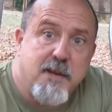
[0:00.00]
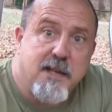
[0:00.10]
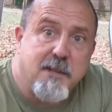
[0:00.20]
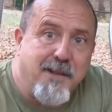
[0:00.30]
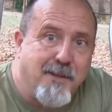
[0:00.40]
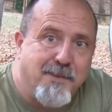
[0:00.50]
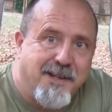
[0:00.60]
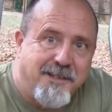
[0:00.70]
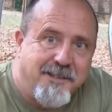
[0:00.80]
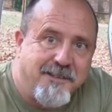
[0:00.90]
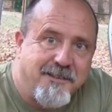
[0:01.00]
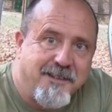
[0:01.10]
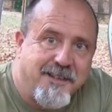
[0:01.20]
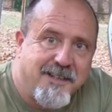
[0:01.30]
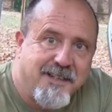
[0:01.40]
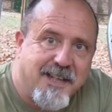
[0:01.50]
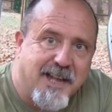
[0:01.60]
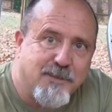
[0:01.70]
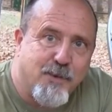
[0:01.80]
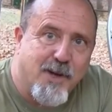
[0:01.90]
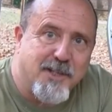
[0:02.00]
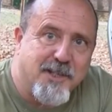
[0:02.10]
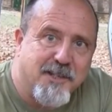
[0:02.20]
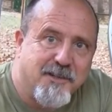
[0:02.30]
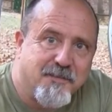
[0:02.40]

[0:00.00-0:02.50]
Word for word: and hit the bell button. Thanks for watching.